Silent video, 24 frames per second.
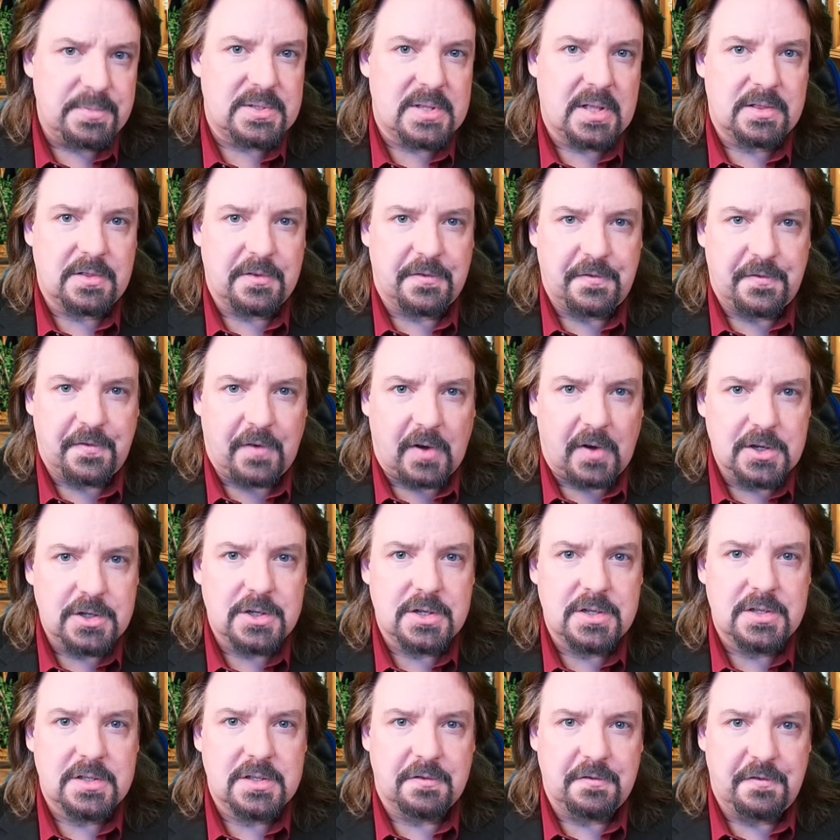that the
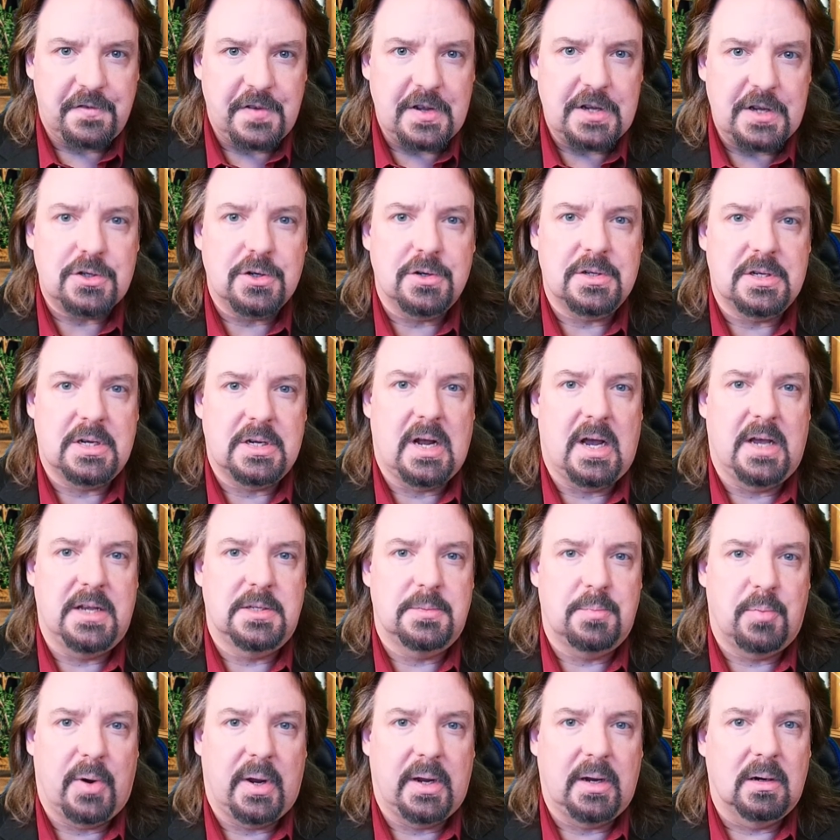functions and features in
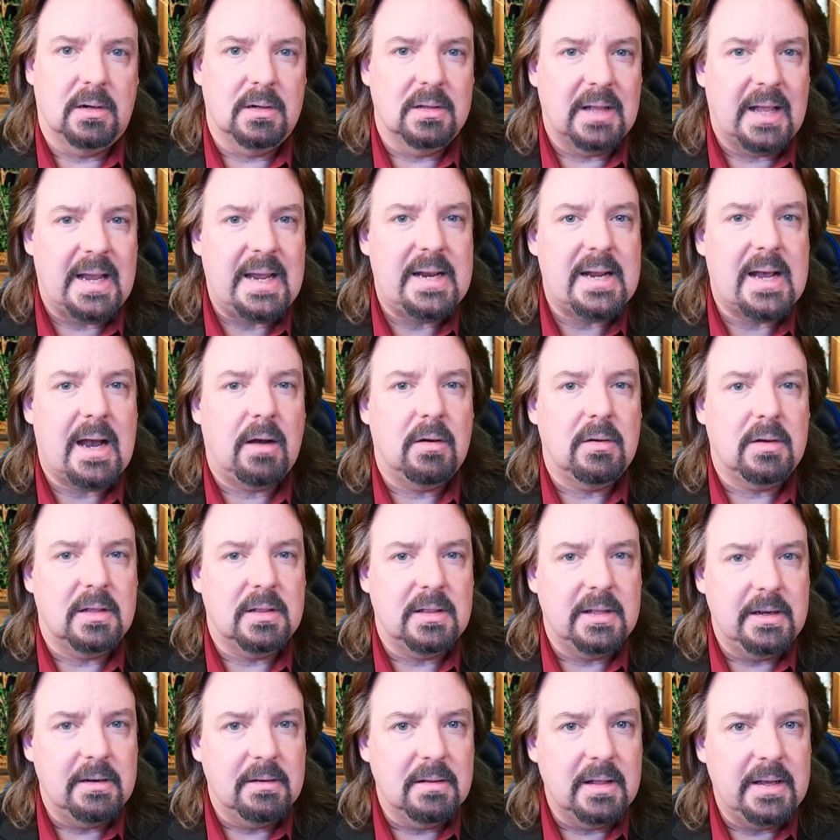iSpring are laid out
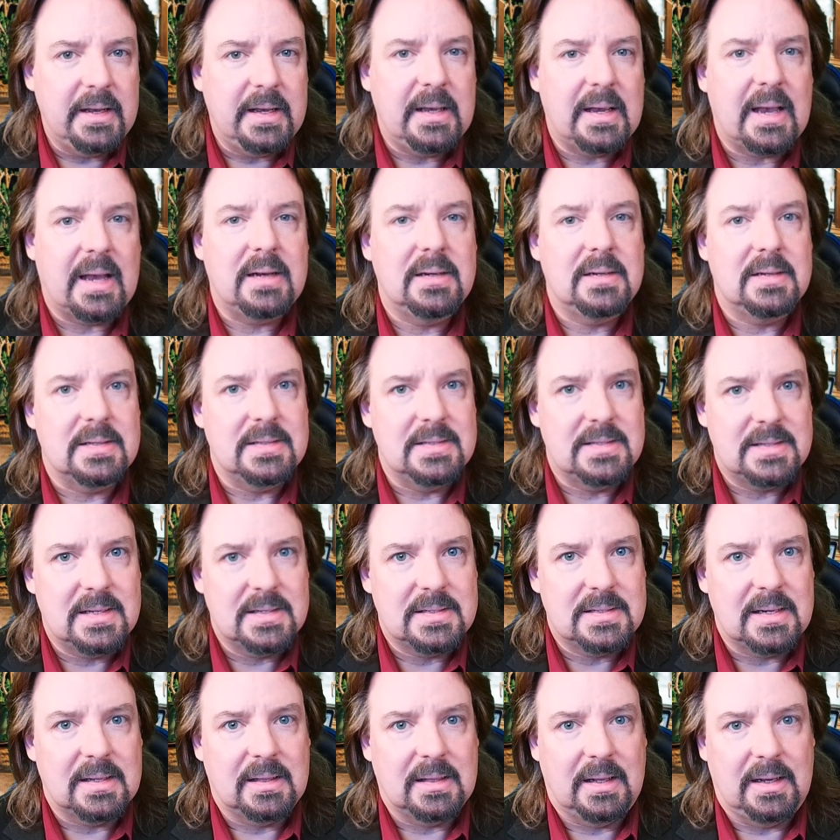clearly and
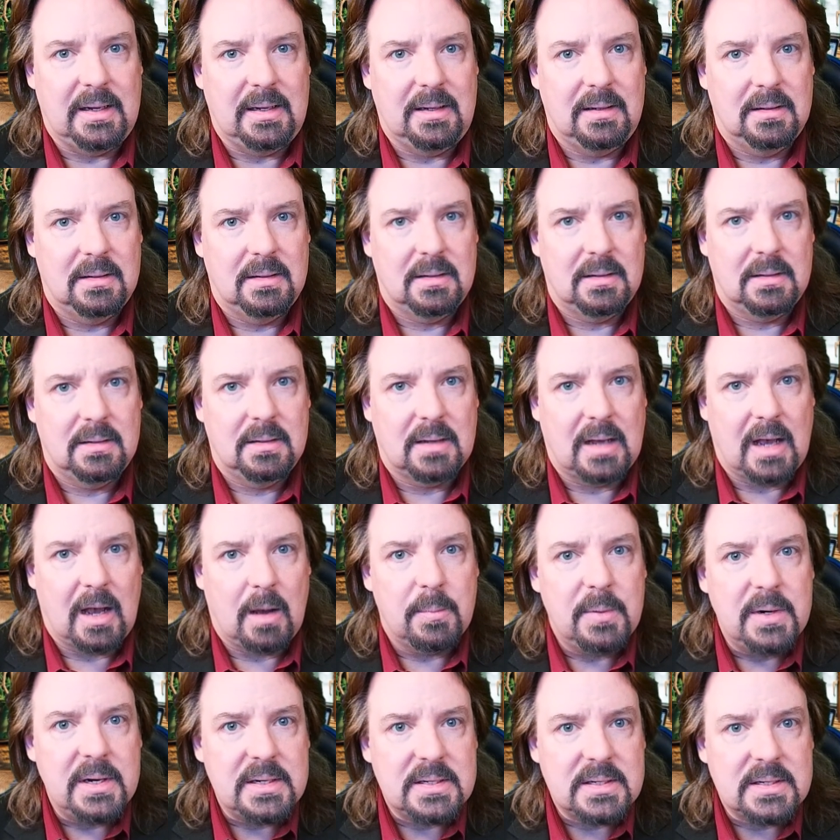consistently. How
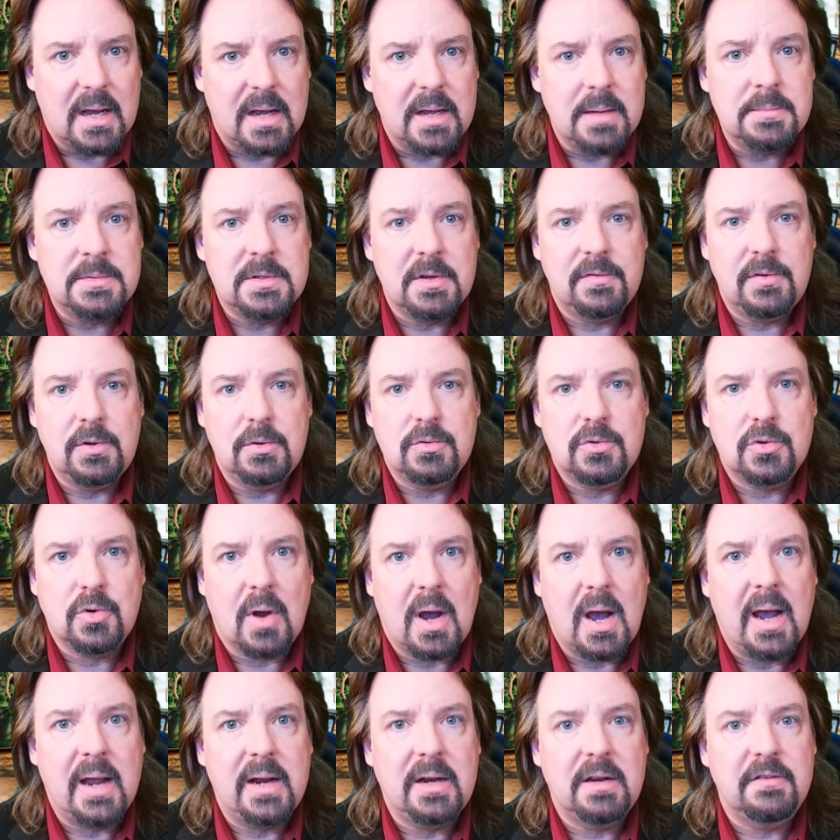many times have you
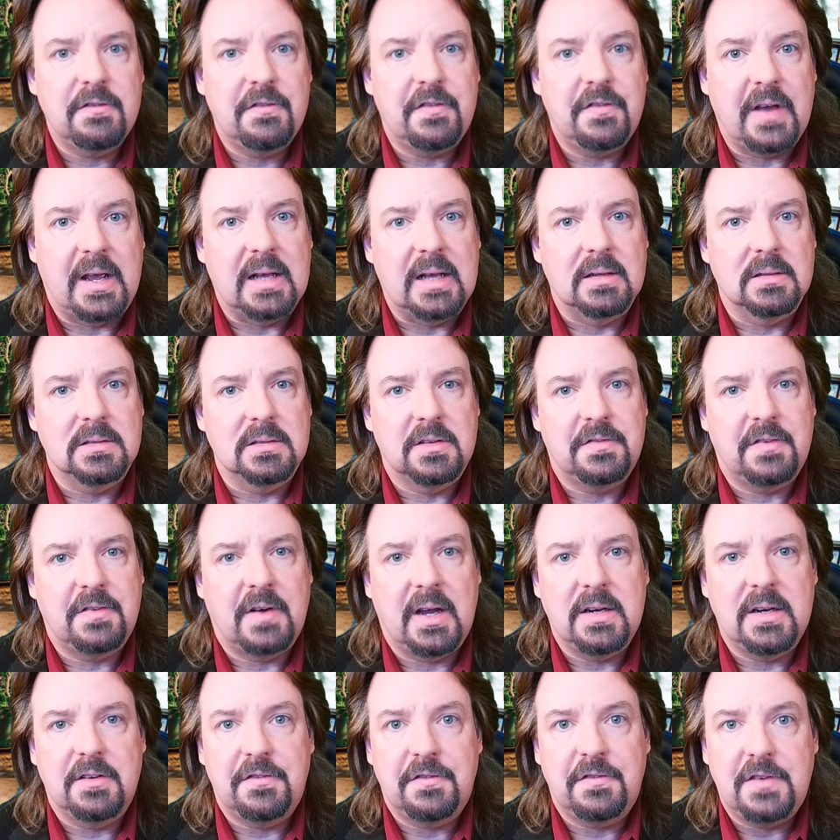tried and failed to
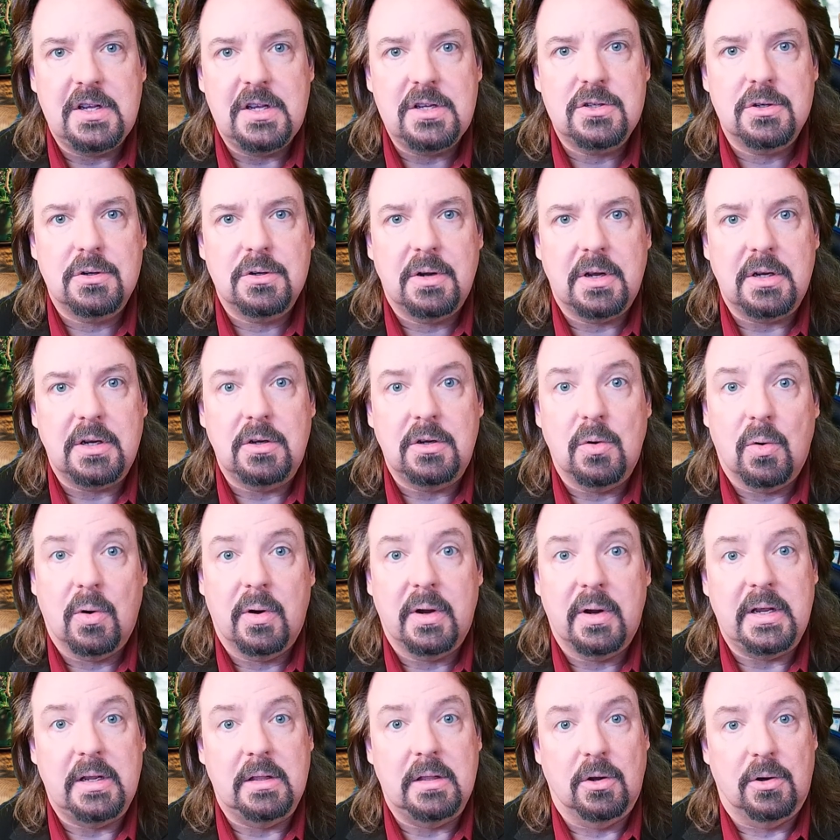find a feature in your
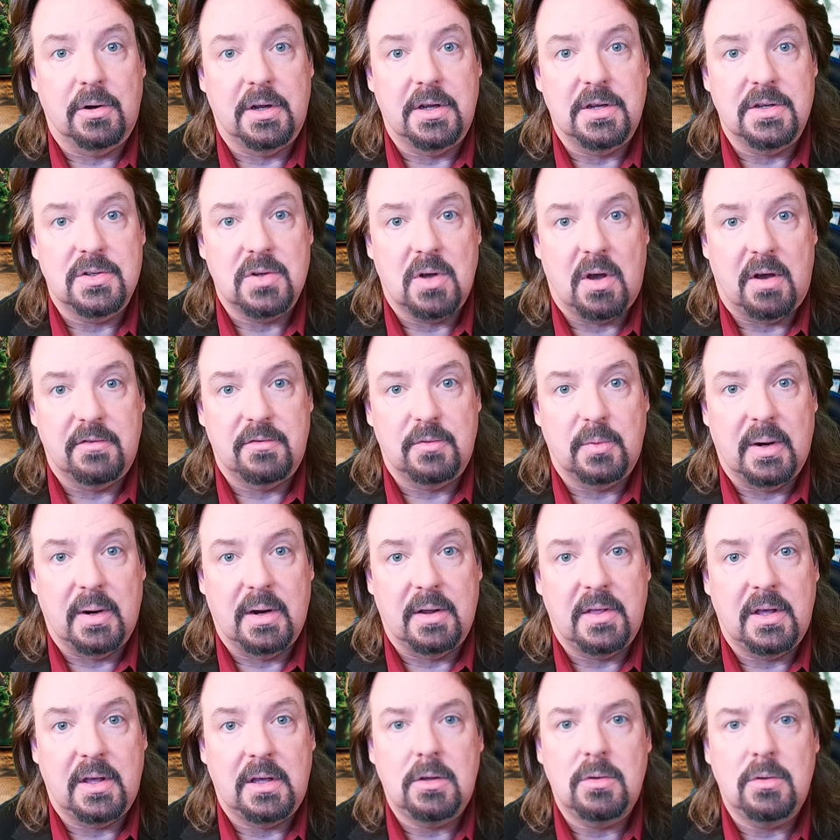e-learning software
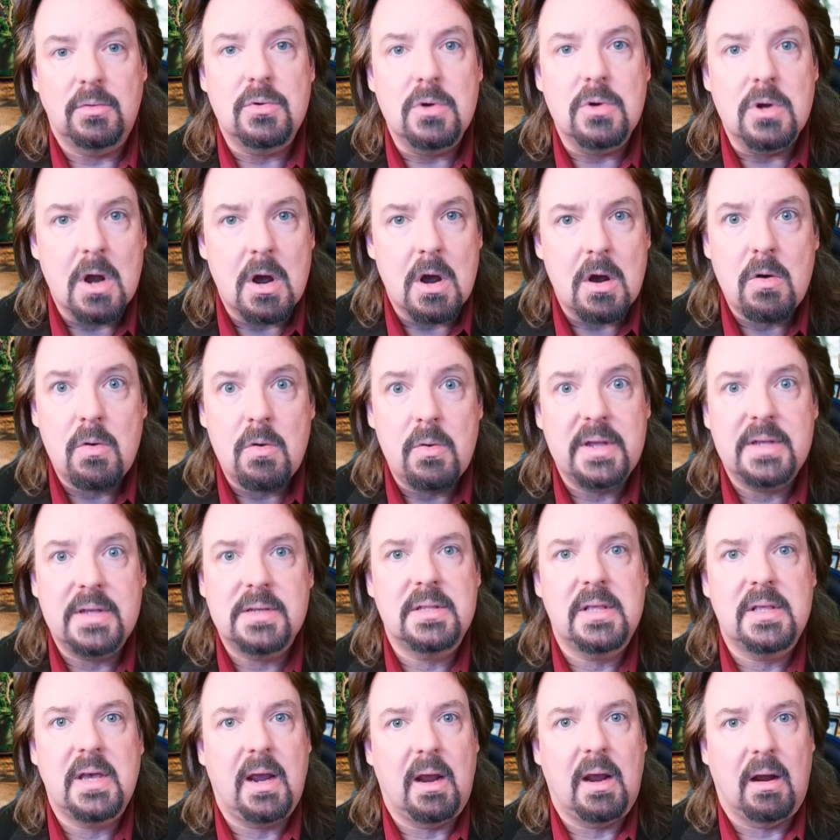that you know
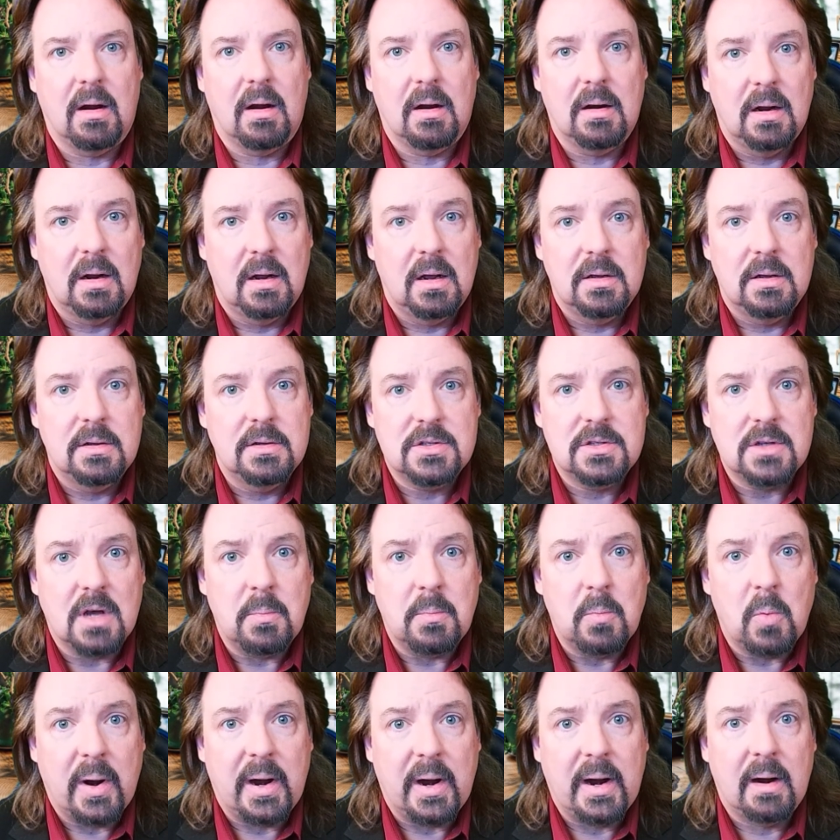is there
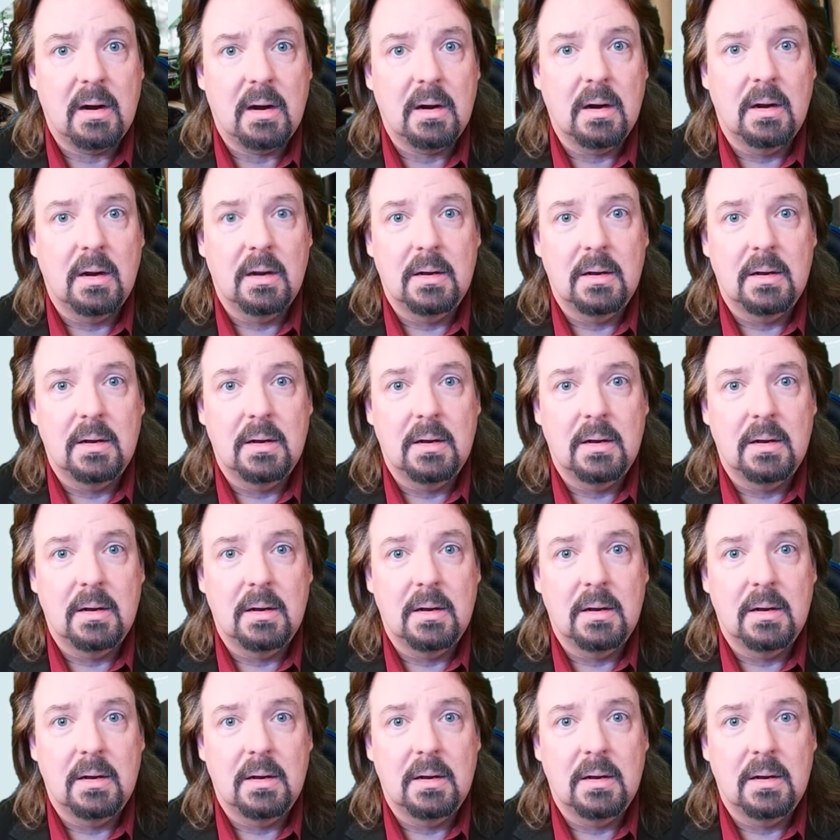somewhere?